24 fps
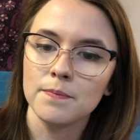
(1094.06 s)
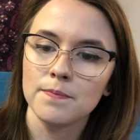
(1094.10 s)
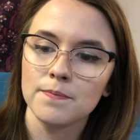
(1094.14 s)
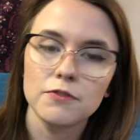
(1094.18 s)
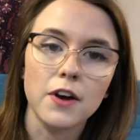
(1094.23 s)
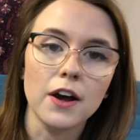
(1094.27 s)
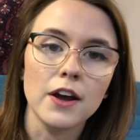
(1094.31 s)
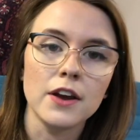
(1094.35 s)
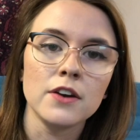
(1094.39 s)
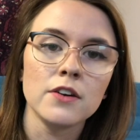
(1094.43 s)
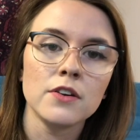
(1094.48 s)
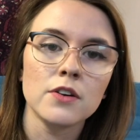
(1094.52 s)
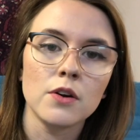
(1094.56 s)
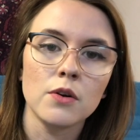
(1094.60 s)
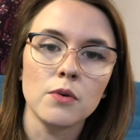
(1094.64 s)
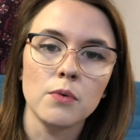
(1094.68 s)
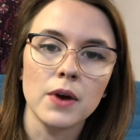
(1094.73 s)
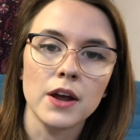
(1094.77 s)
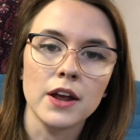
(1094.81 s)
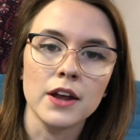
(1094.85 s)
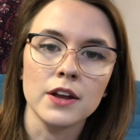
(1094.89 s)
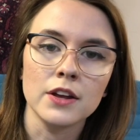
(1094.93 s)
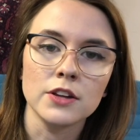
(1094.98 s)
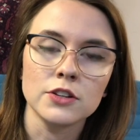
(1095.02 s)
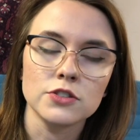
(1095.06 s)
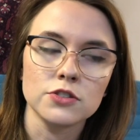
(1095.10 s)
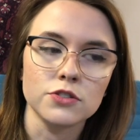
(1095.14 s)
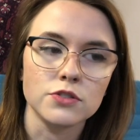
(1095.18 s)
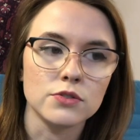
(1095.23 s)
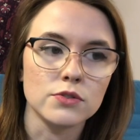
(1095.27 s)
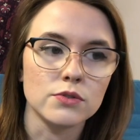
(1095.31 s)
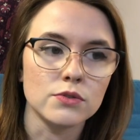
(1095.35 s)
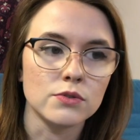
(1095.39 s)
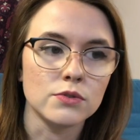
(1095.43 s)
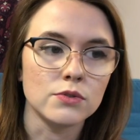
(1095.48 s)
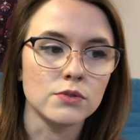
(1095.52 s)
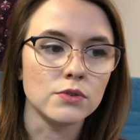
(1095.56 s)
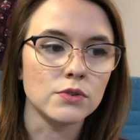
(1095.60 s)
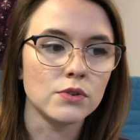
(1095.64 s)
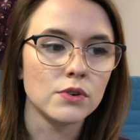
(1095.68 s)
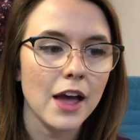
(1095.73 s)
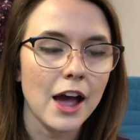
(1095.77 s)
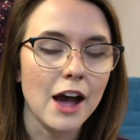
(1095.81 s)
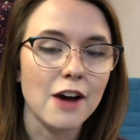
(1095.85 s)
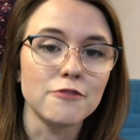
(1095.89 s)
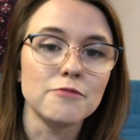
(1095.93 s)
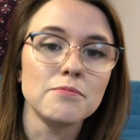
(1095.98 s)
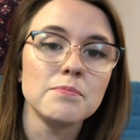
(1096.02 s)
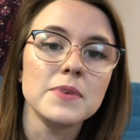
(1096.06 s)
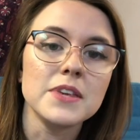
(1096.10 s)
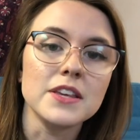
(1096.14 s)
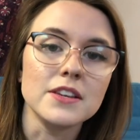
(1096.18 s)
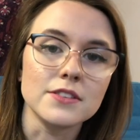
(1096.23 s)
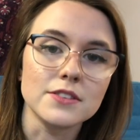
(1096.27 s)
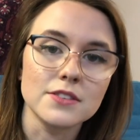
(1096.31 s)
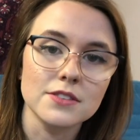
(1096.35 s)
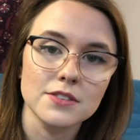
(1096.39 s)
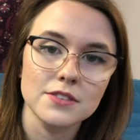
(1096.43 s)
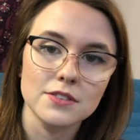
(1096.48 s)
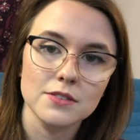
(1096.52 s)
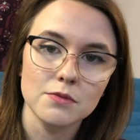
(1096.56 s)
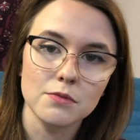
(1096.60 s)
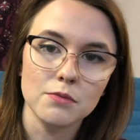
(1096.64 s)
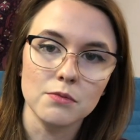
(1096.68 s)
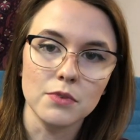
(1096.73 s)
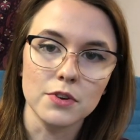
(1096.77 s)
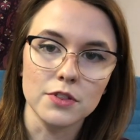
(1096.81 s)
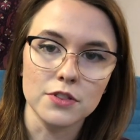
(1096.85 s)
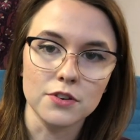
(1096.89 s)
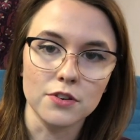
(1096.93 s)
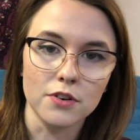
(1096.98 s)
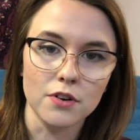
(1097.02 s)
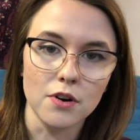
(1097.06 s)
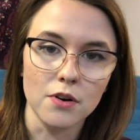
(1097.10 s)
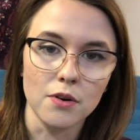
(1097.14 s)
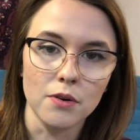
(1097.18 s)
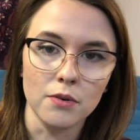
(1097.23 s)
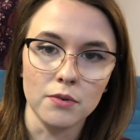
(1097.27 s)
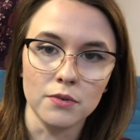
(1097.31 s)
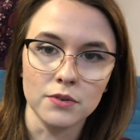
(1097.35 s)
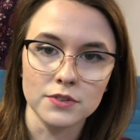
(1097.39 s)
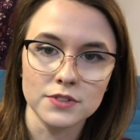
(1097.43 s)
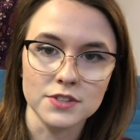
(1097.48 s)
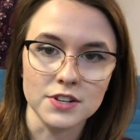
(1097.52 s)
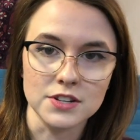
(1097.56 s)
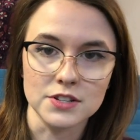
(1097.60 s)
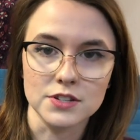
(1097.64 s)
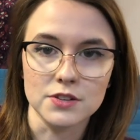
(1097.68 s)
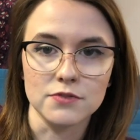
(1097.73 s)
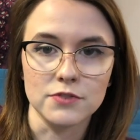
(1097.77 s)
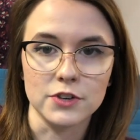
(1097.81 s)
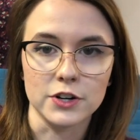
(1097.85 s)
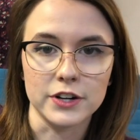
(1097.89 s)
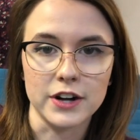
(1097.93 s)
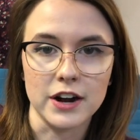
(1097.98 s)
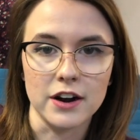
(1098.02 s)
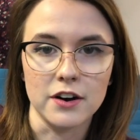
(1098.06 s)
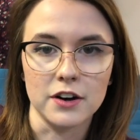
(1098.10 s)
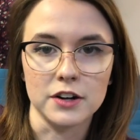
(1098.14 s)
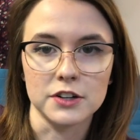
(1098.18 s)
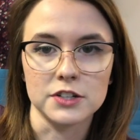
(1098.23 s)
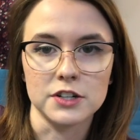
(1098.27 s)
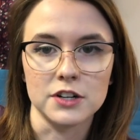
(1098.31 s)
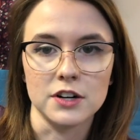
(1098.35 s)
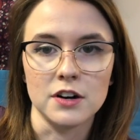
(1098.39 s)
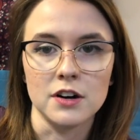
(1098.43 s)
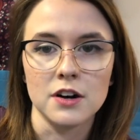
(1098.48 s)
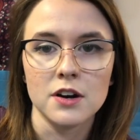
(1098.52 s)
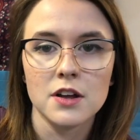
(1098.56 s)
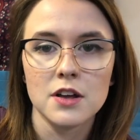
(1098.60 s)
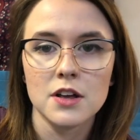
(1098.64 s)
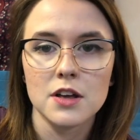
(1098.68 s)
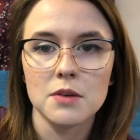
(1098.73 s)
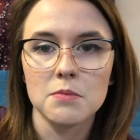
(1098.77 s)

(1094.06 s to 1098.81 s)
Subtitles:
find a way to have peace with your own sense of your character,